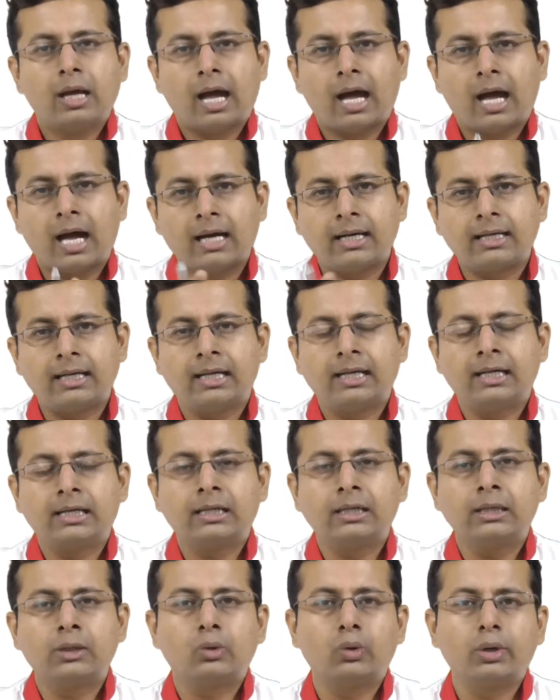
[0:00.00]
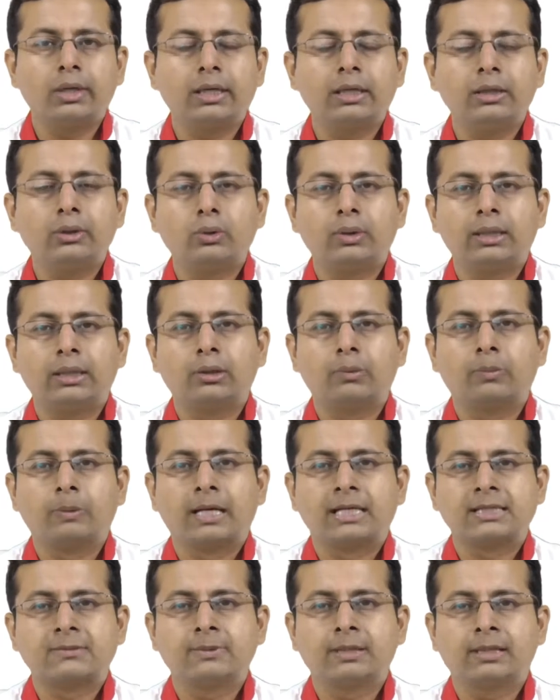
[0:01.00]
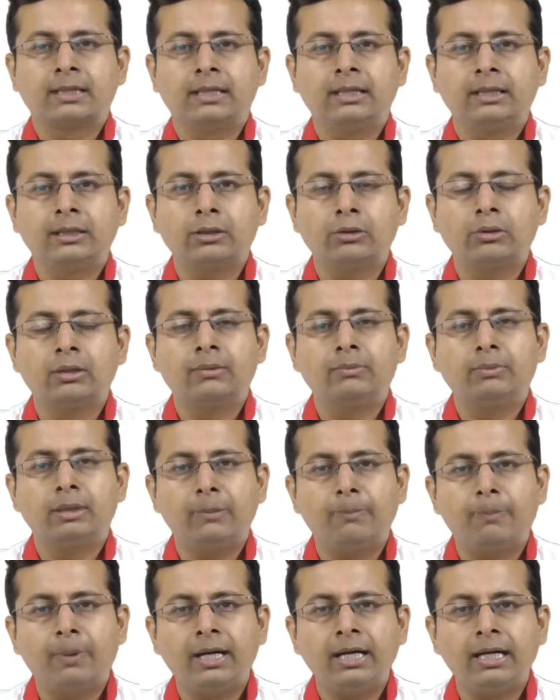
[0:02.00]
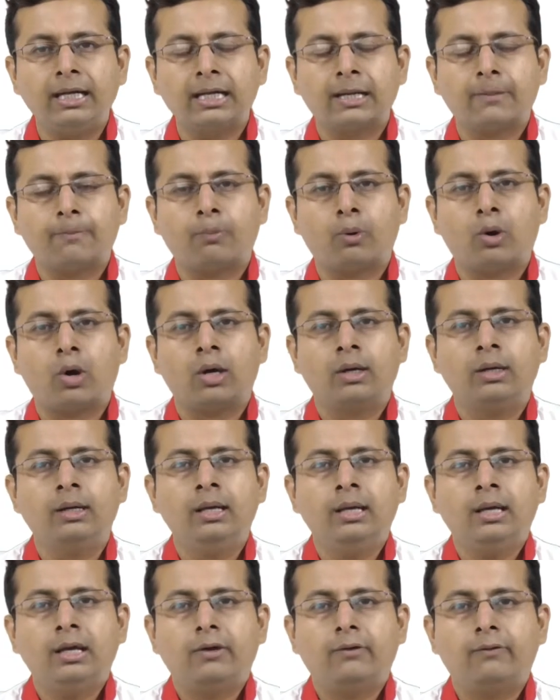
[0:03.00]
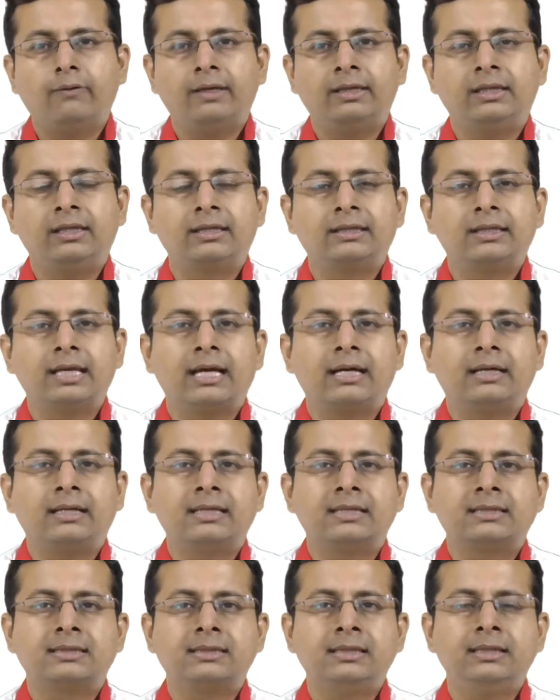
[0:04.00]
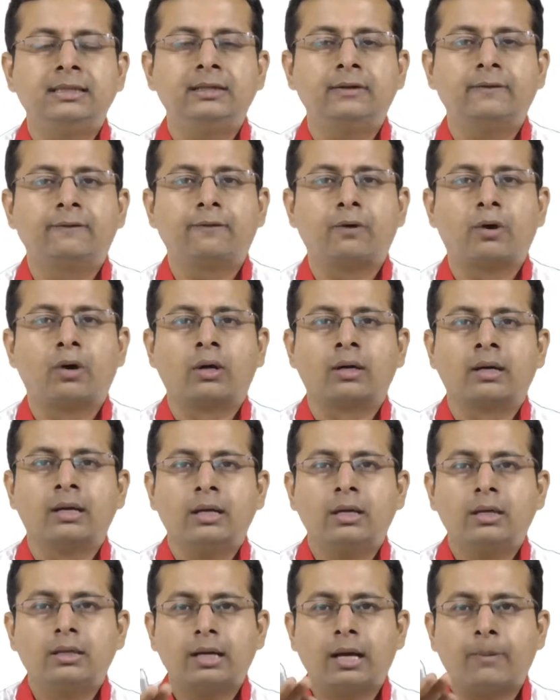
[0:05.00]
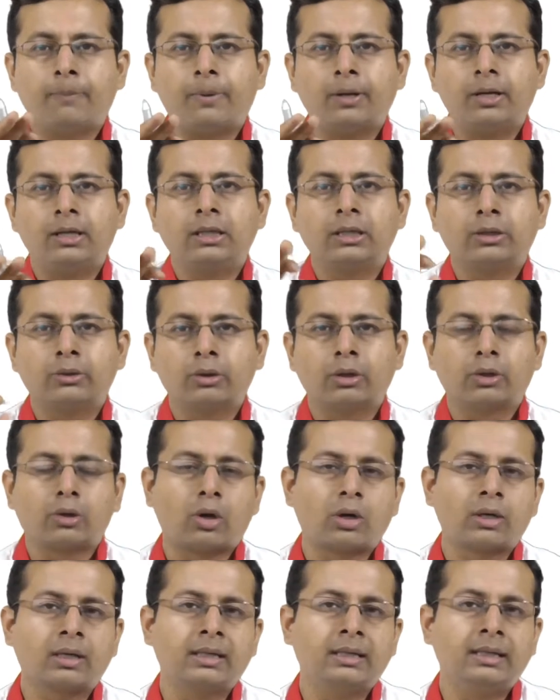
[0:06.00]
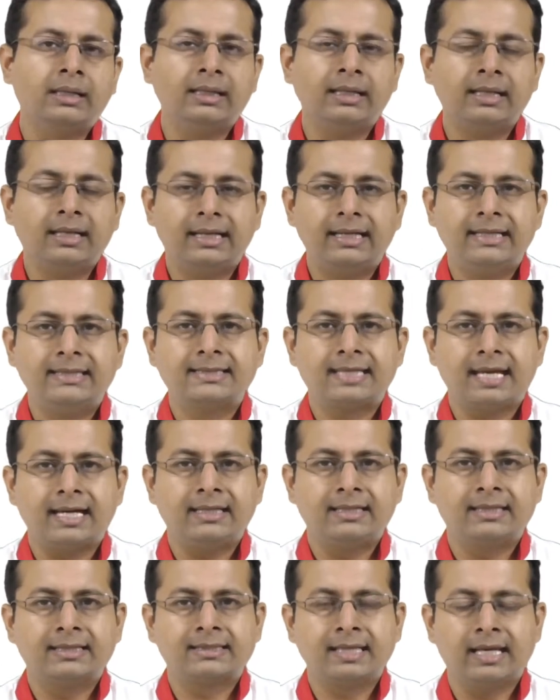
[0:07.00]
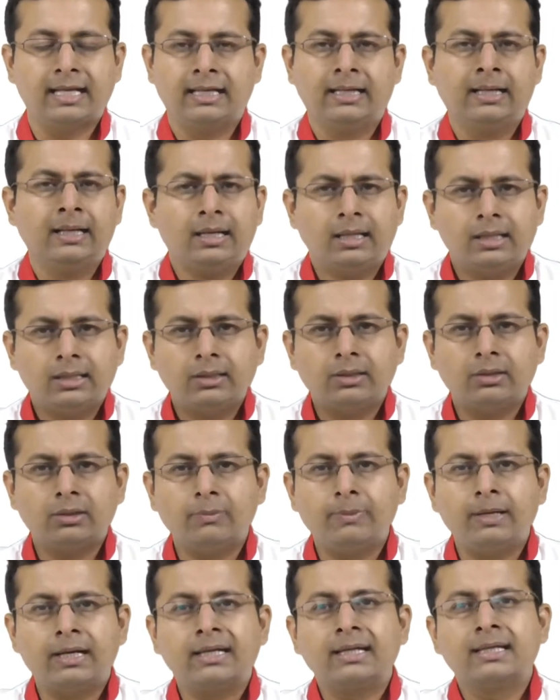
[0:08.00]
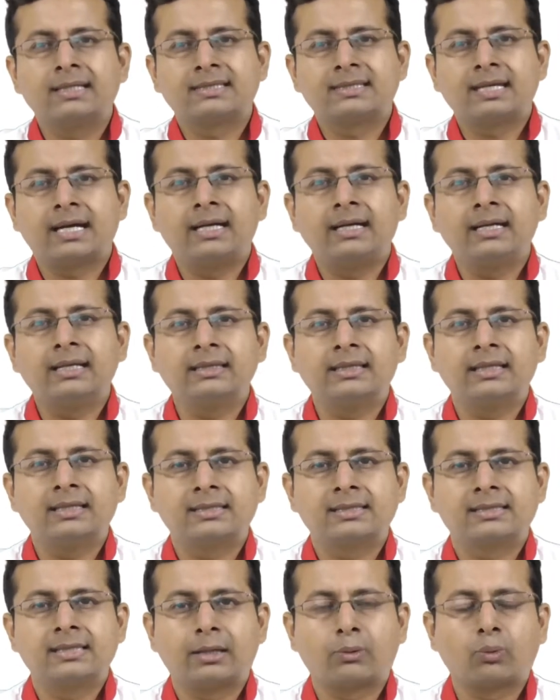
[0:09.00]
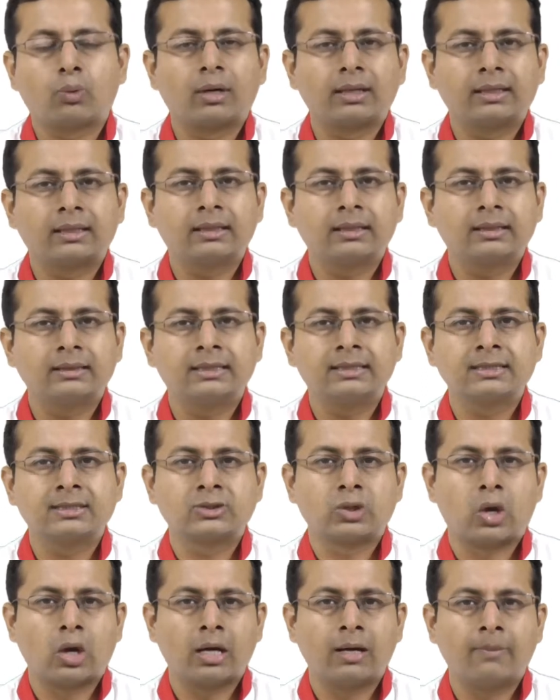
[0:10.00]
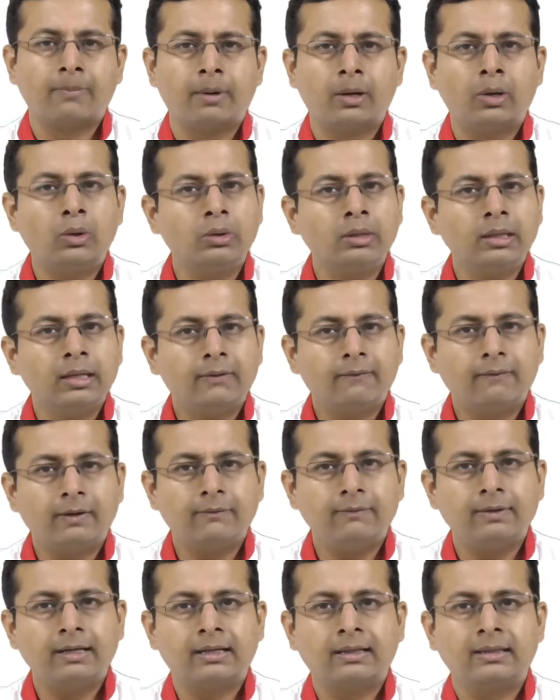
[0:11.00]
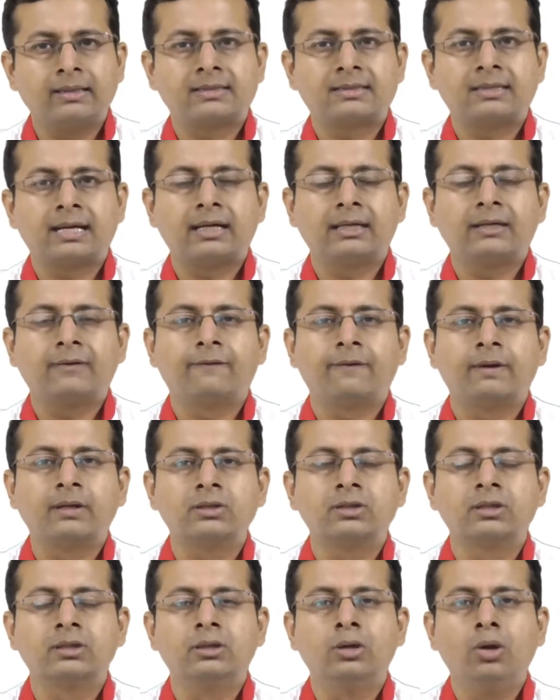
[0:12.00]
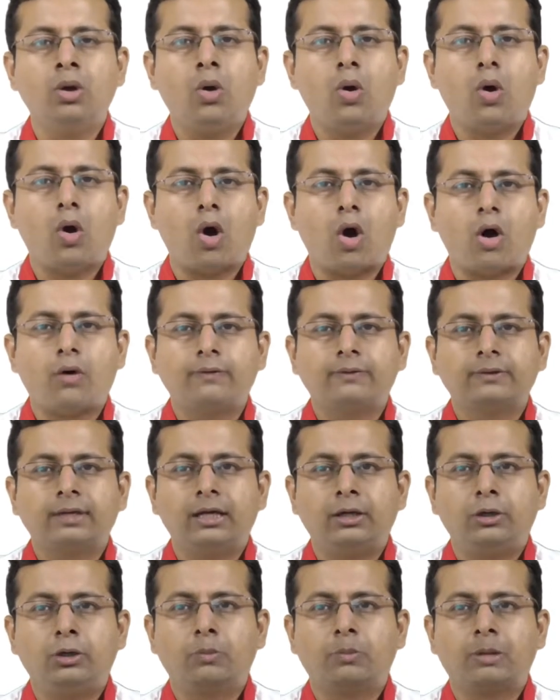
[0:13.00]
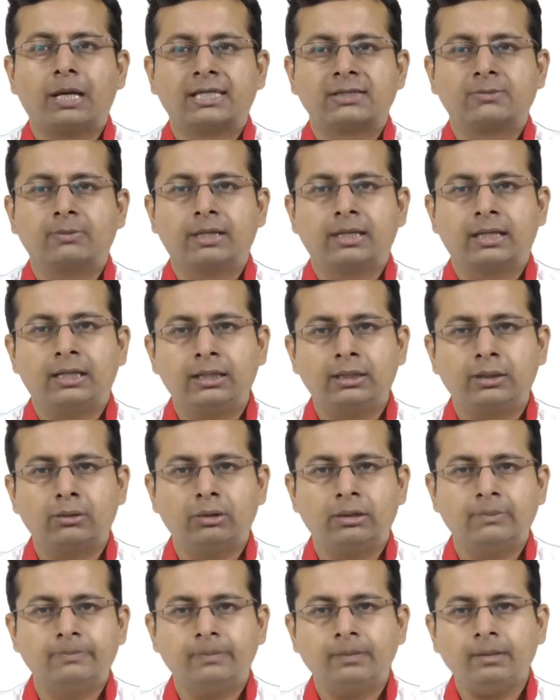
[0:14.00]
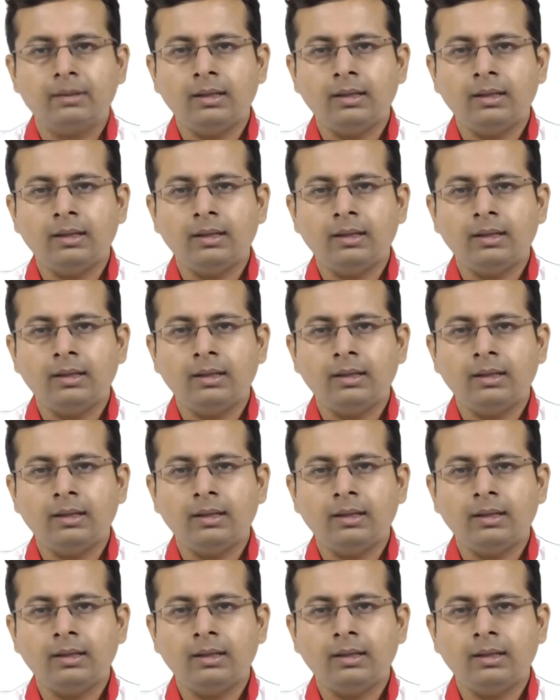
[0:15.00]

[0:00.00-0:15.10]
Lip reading: are directly going into endoplasmic reticulum depending upon whether they are destined for a particular organelle inside the cell. You will be understanding this, that what this is all about, when we understand the function of the endoplasmic reticulum.